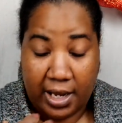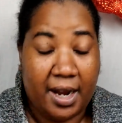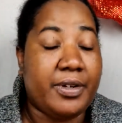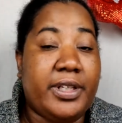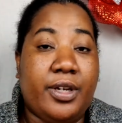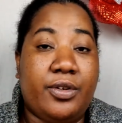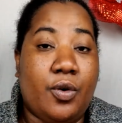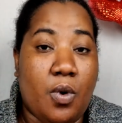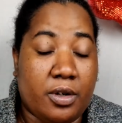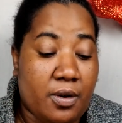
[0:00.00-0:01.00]
really don't know
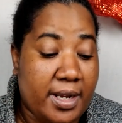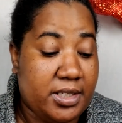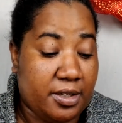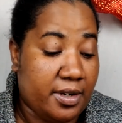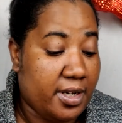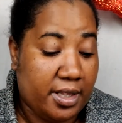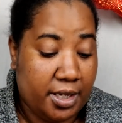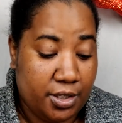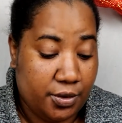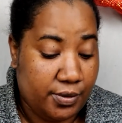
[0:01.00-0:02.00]
what criteria they
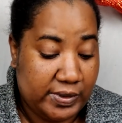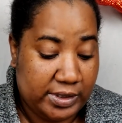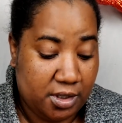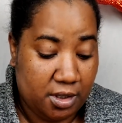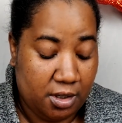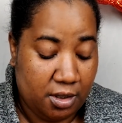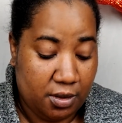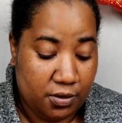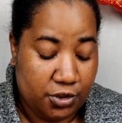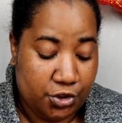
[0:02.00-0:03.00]
use
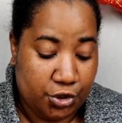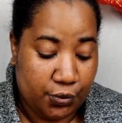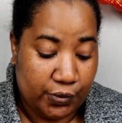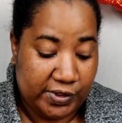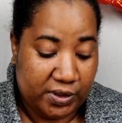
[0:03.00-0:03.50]
to choose